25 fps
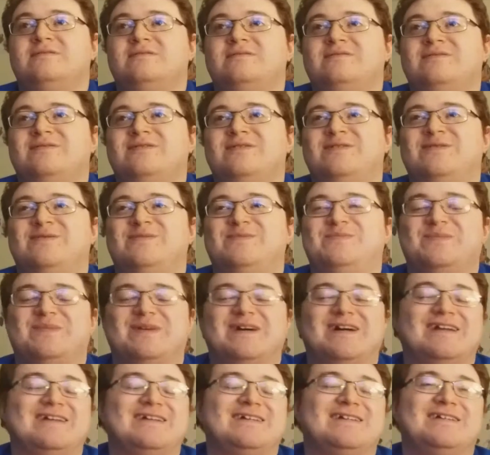Oh
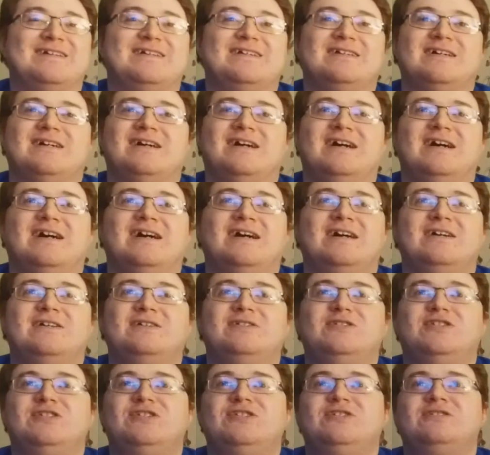my
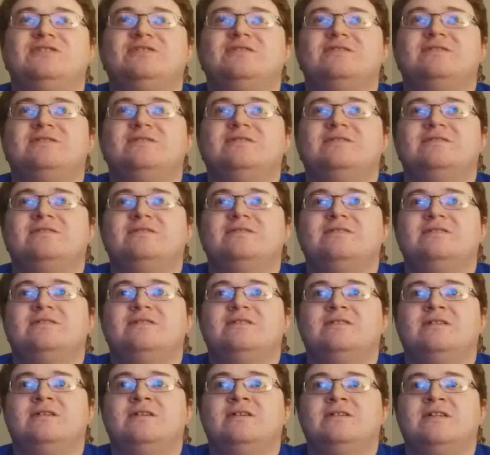gosh.
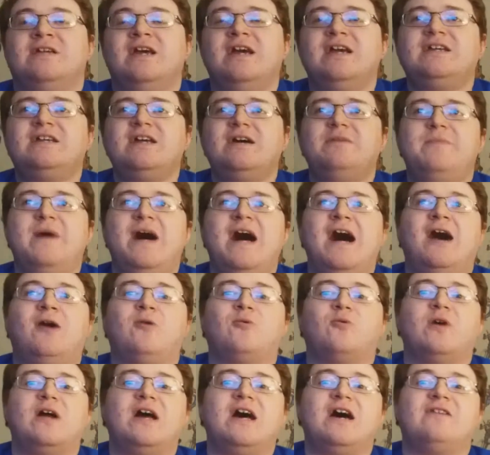Kick him
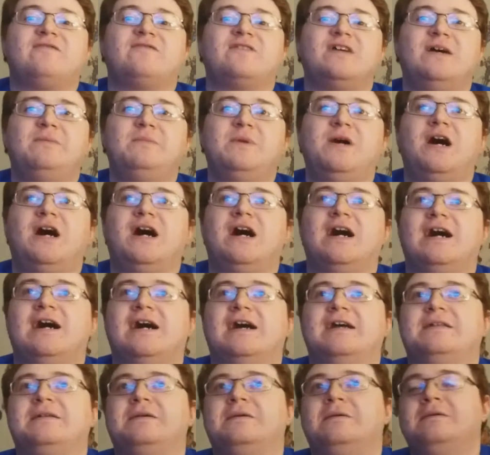out, ref. Come
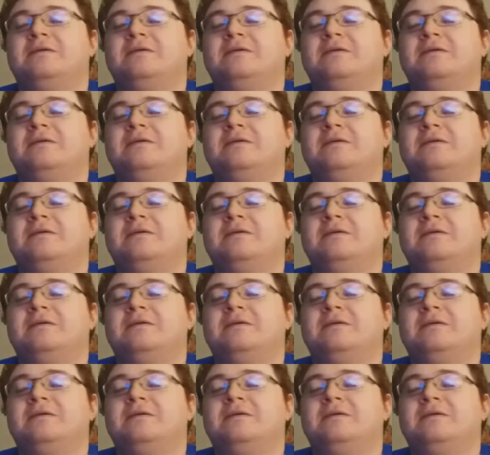on.